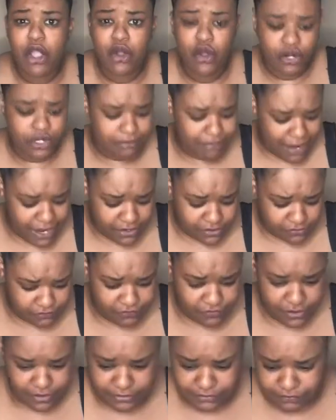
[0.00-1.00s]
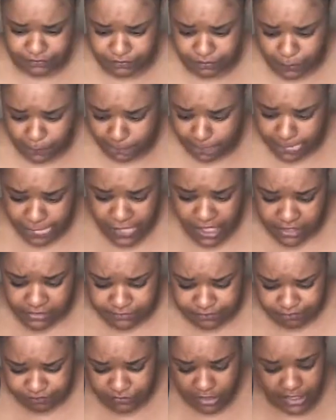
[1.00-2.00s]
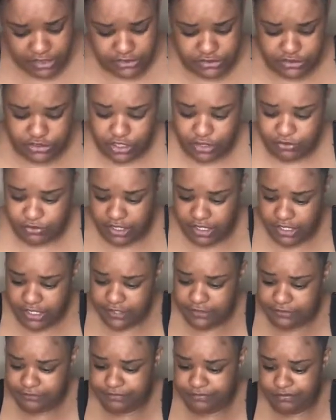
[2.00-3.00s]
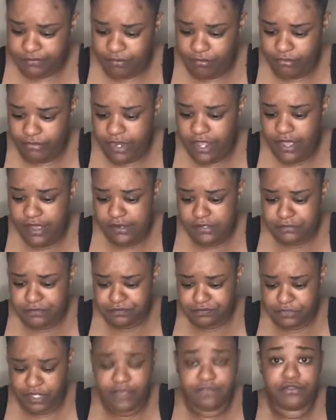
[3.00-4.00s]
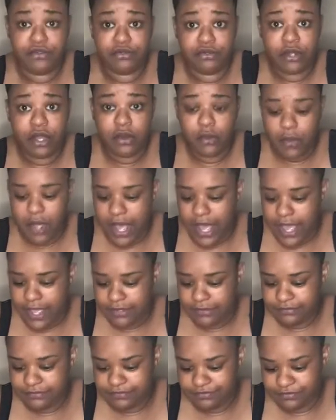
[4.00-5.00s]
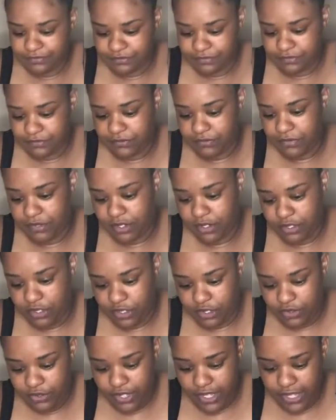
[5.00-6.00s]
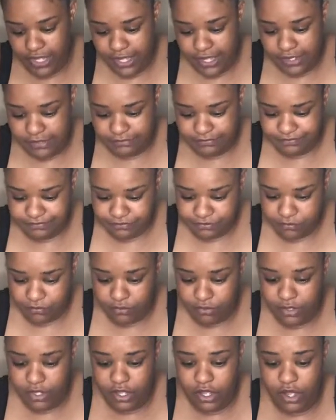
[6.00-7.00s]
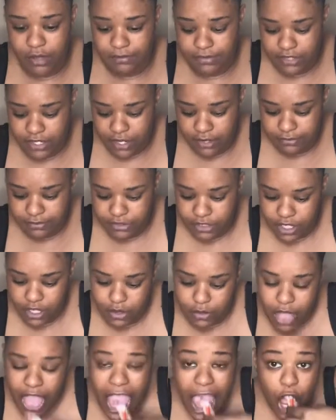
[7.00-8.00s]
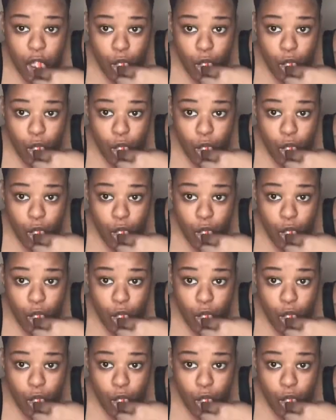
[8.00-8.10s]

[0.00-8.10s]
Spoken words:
on the microphone. I just don't get it. If you know why, go ahead, comment down below